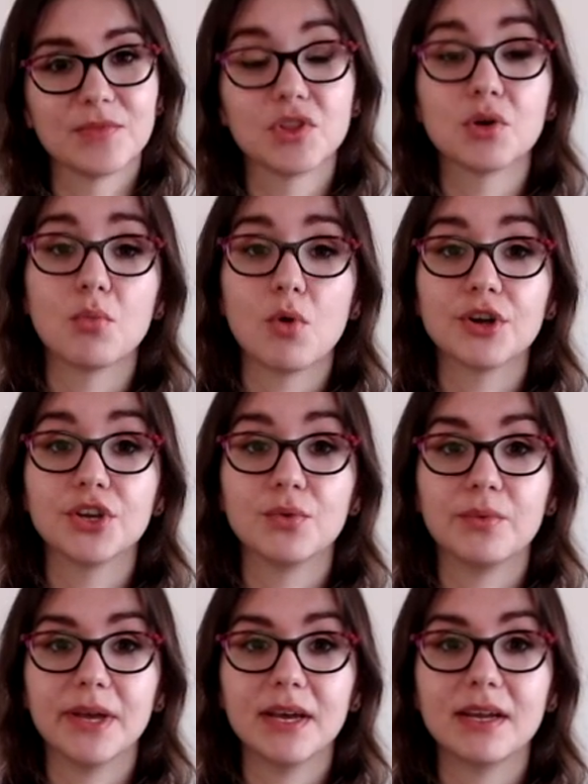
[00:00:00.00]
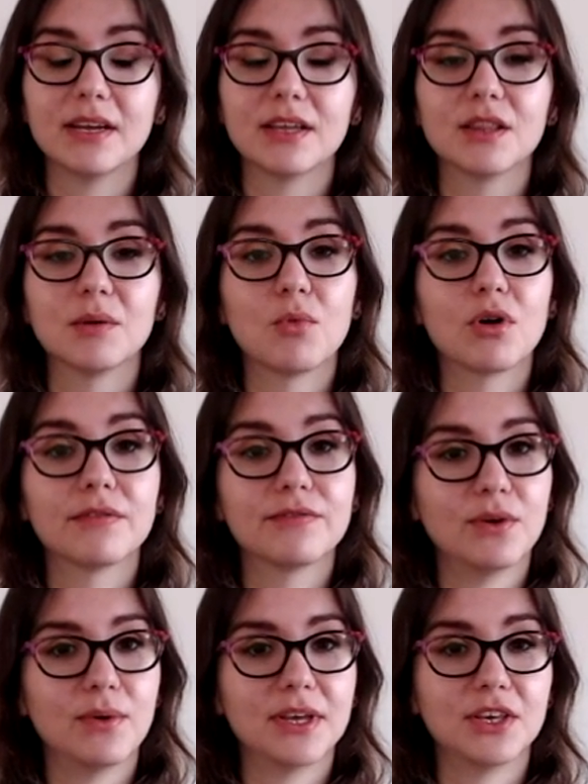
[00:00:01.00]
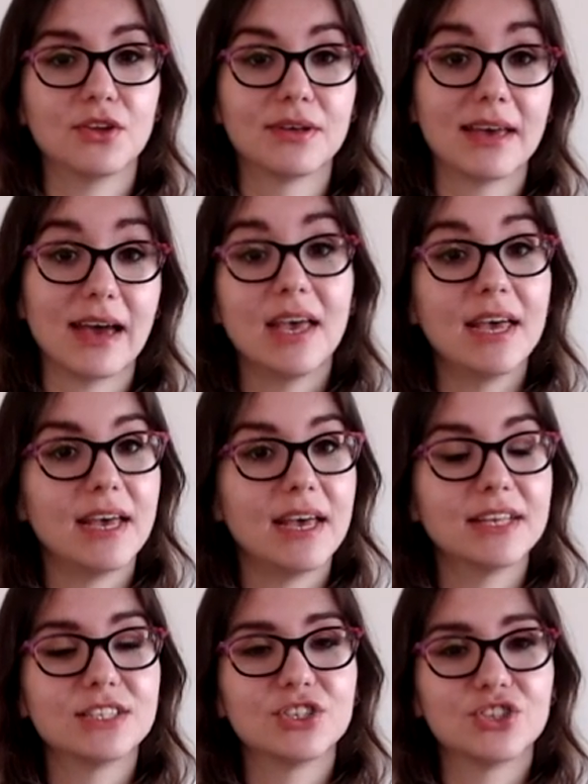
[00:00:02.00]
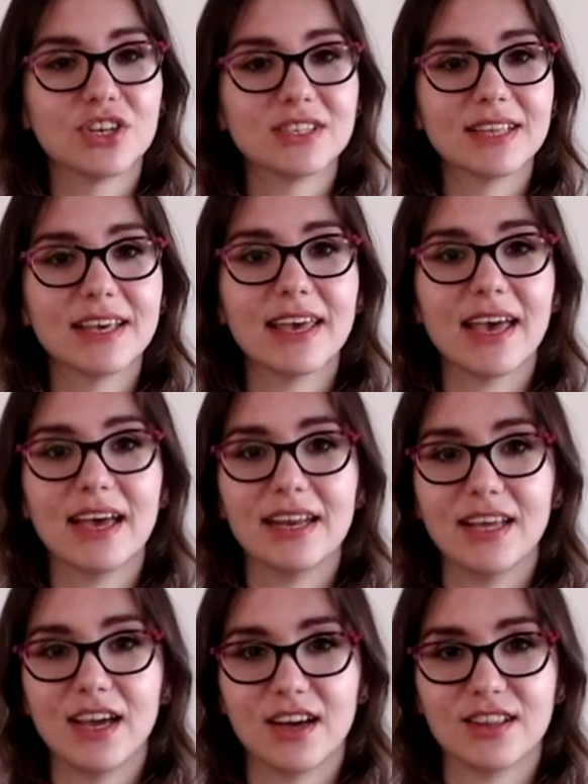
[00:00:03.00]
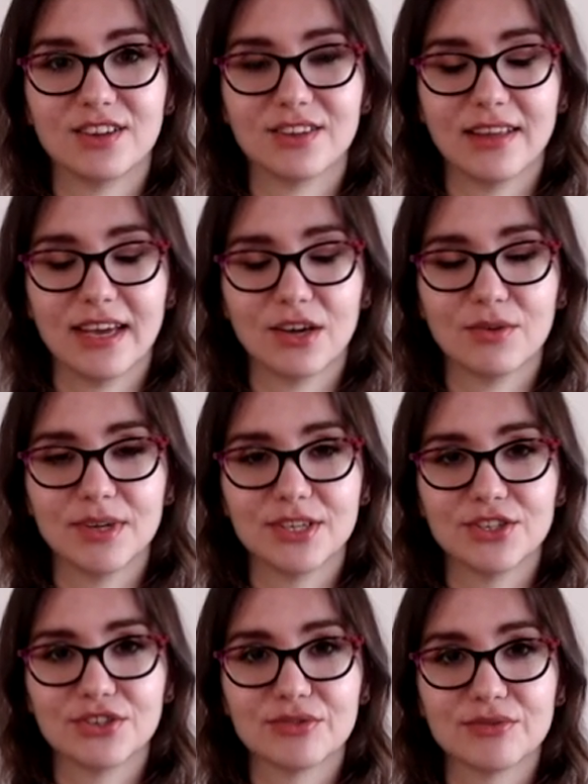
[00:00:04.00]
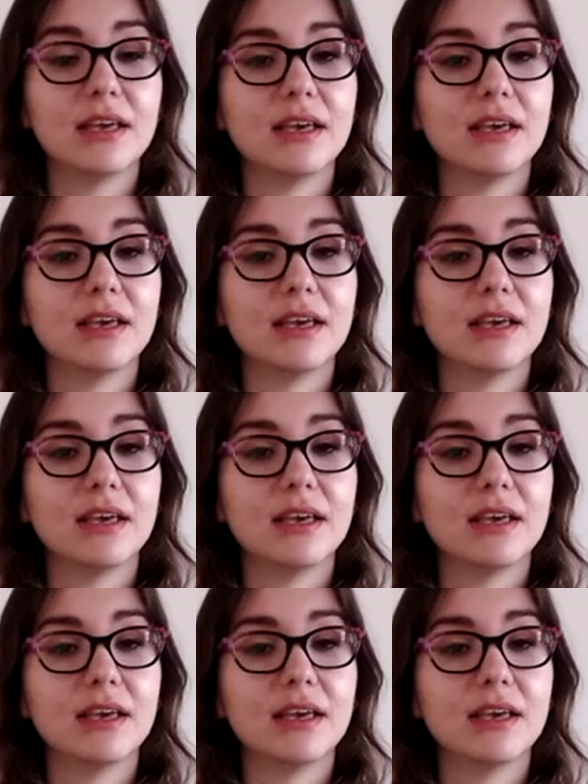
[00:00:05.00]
The more you read, the more fluent you'll get. It's just like any other language.